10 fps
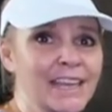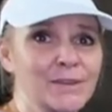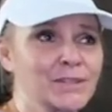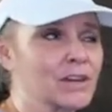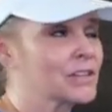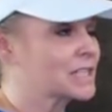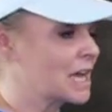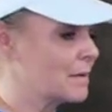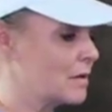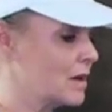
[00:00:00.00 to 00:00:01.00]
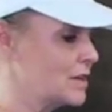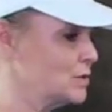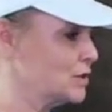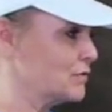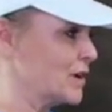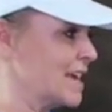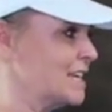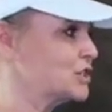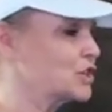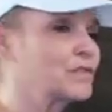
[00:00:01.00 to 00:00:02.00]
I use it all the time. I, I use it for
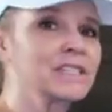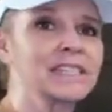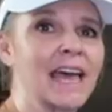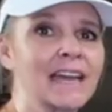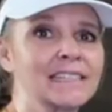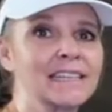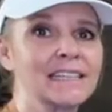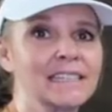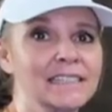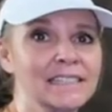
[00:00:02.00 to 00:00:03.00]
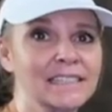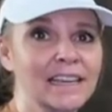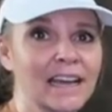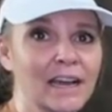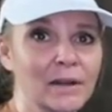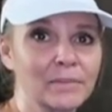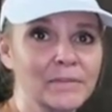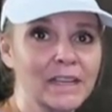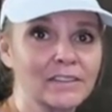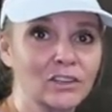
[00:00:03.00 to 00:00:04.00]
any surface that is
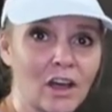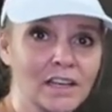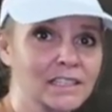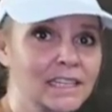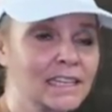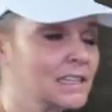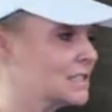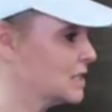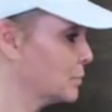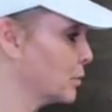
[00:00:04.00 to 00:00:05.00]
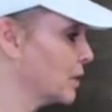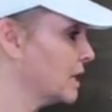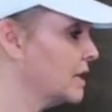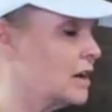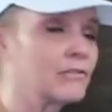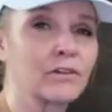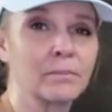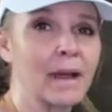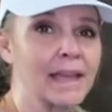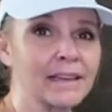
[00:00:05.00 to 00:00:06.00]
um, glossy, slippery,
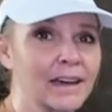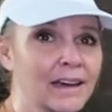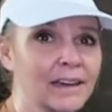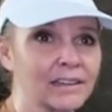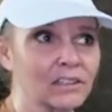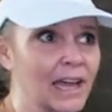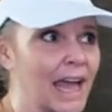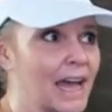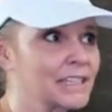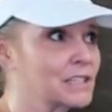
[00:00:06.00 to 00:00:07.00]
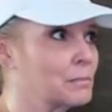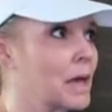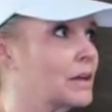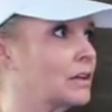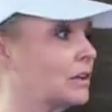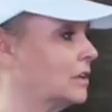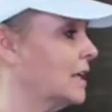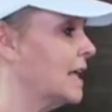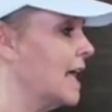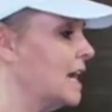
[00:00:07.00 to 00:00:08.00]
Formica, glass,
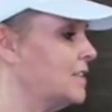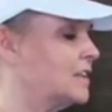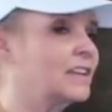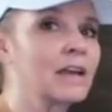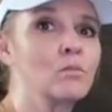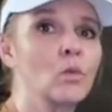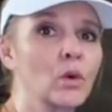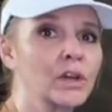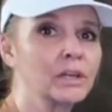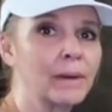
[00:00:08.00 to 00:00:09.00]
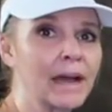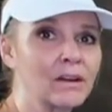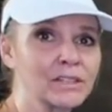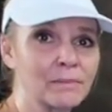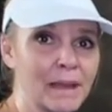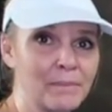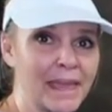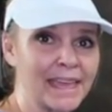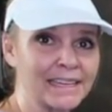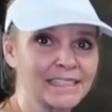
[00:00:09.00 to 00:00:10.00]
metal, anything that I'm worried about my
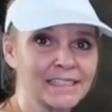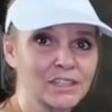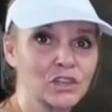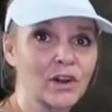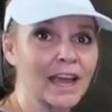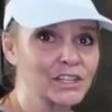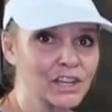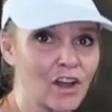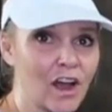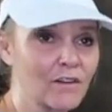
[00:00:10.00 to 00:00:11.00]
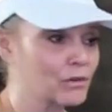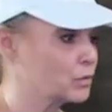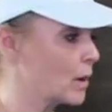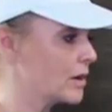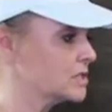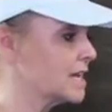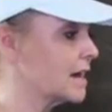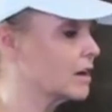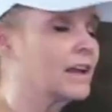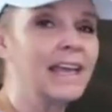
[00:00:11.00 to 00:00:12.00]
paint scratching off with wear and
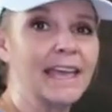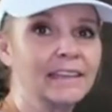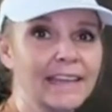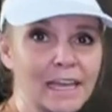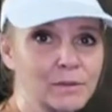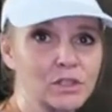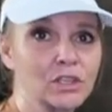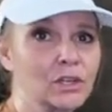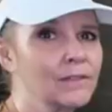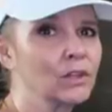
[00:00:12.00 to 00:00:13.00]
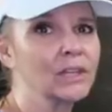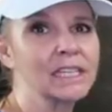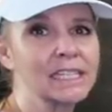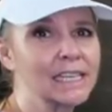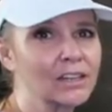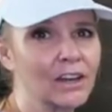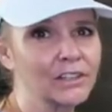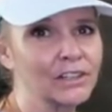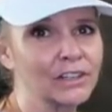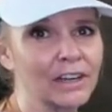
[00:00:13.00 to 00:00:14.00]
tear. And lamps do, even though they sit
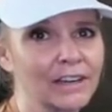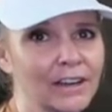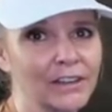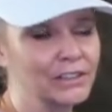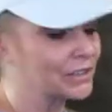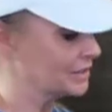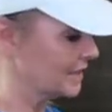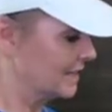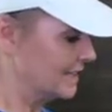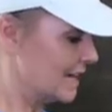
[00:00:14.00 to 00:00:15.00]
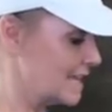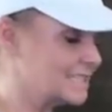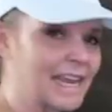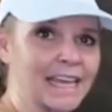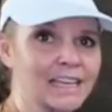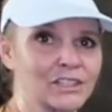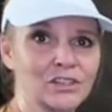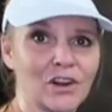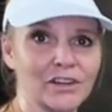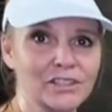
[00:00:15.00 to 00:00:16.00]
on your, uh, on your nightstands
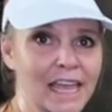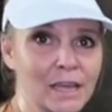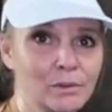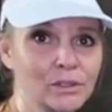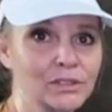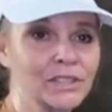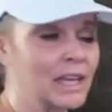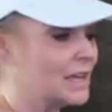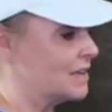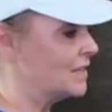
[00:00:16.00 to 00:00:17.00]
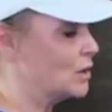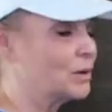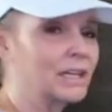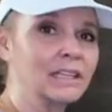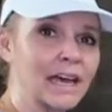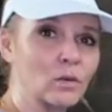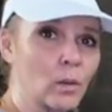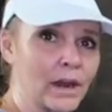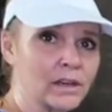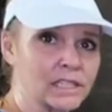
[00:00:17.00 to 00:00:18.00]
or on your tables, they don't get a lot of
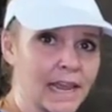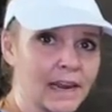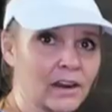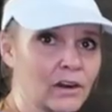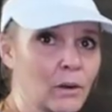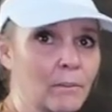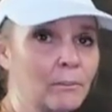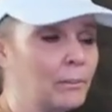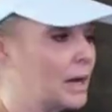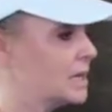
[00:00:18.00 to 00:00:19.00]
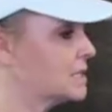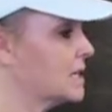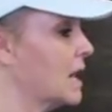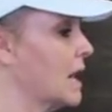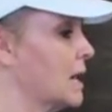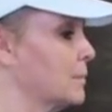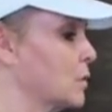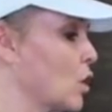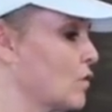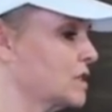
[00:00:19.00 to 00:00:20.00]
wear and tear, but
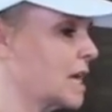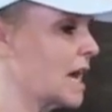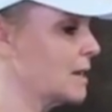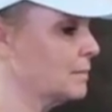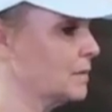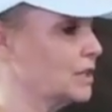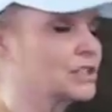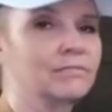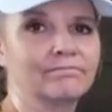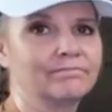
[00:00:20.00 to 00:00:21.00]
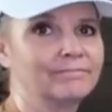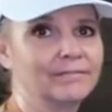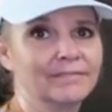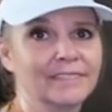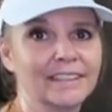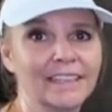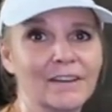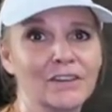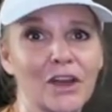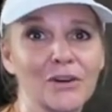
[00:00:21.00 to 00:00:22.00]
um, over time, you just, you
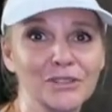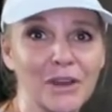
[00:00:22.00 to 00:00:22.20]
never know.